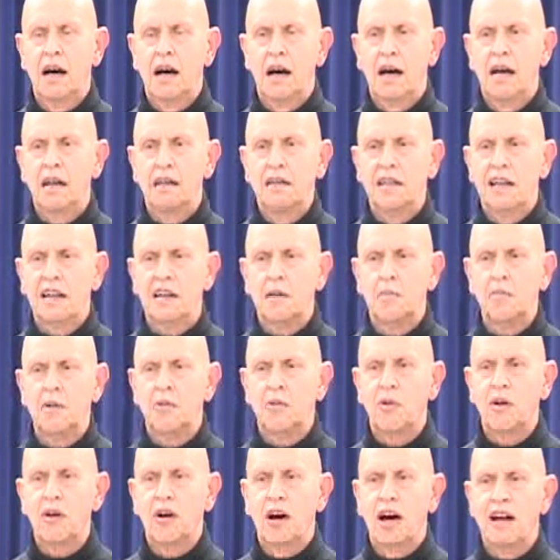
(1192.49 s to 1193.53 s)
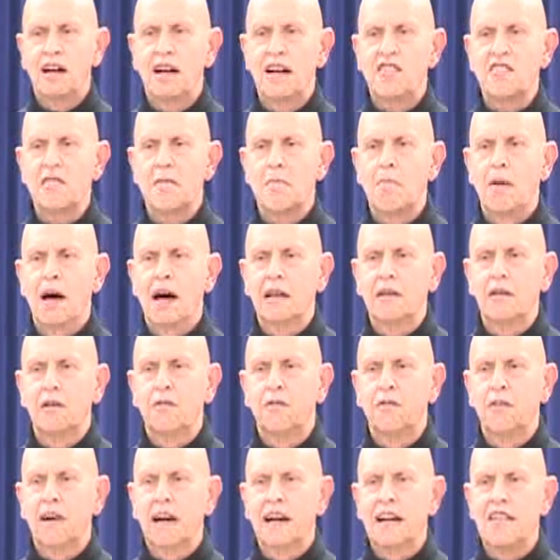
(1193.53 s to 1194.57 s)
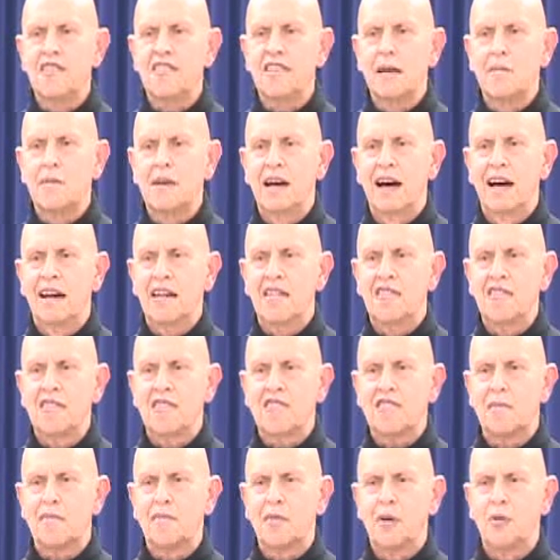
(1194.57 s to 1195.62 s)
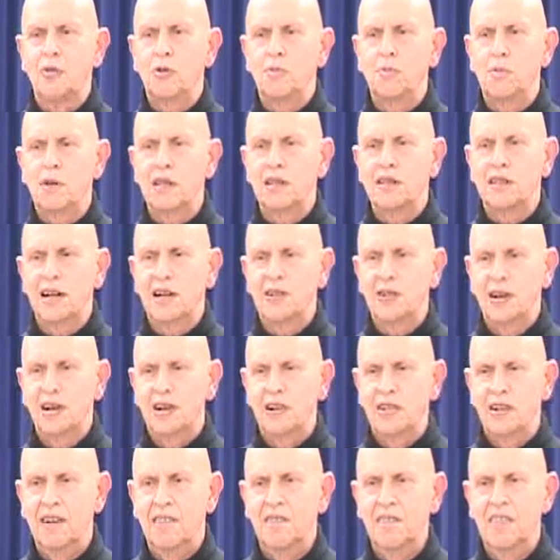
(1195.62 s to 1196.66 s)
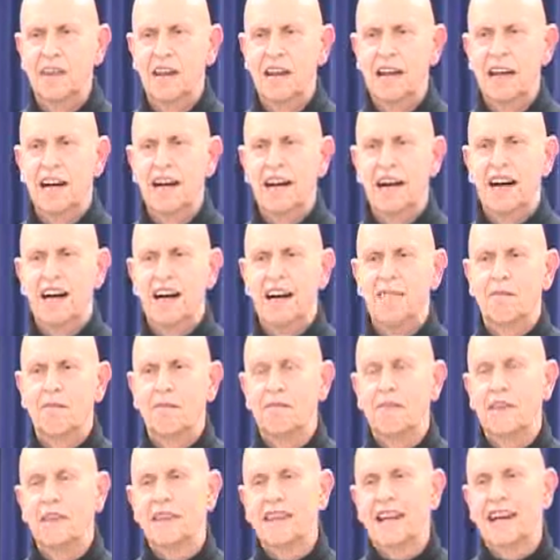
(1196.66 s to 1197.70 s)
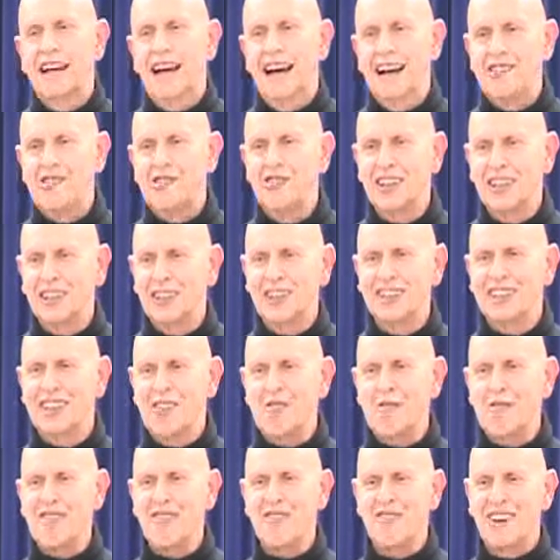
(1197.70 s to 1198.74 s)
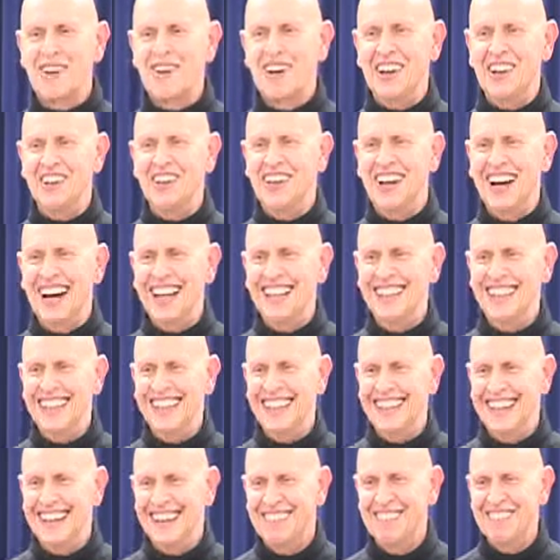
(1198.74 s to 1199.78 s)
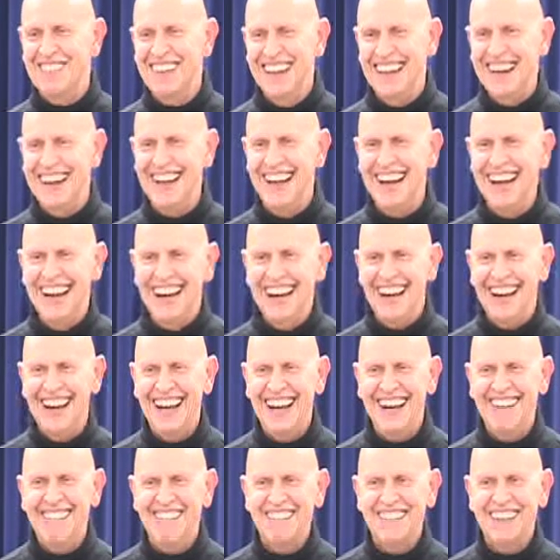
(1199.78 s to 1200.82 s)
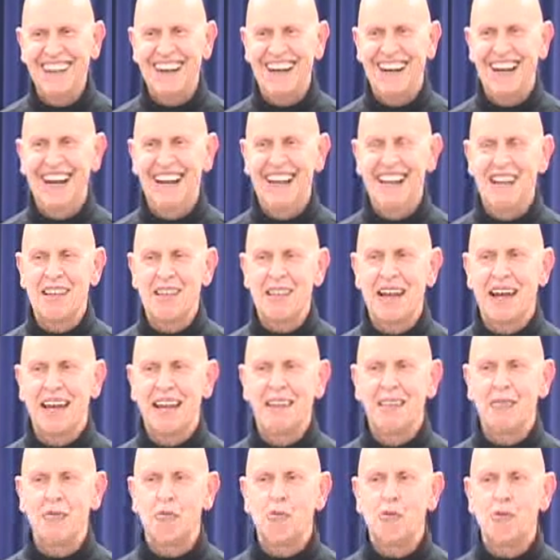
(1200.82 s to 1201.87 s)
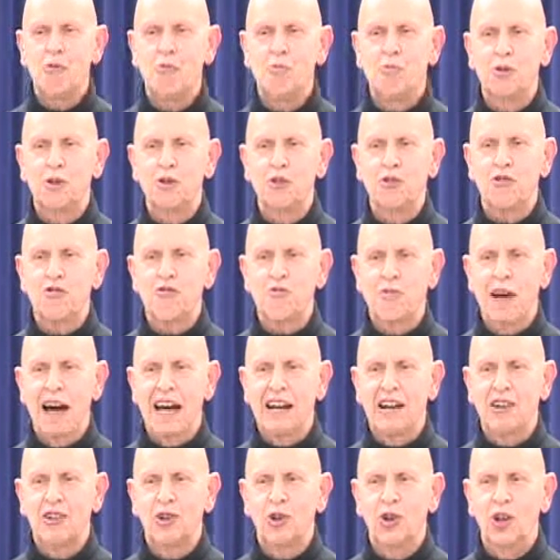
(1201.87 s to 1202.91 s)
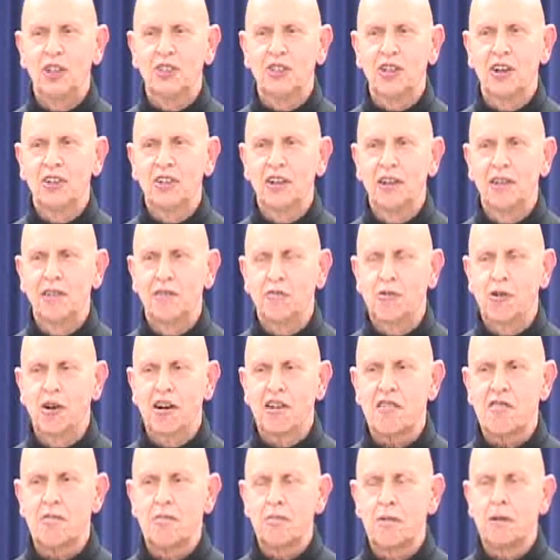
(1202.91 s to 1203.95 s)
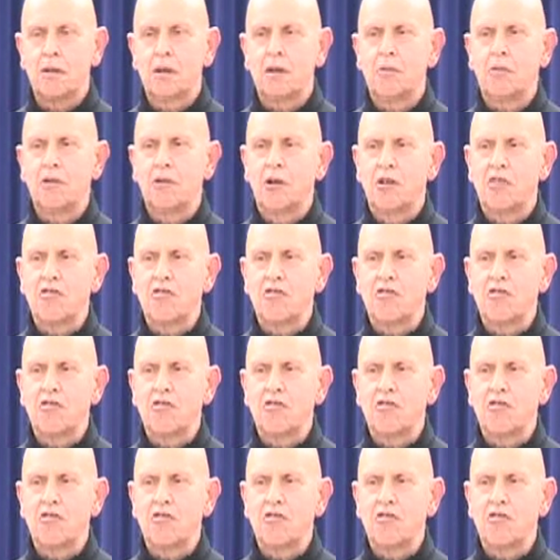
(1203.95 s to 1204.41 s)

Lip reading: that can be regarded as a model for any semiotic system that would be thorough. They actually thought this was a very good idea. and produced radical alternative works. There were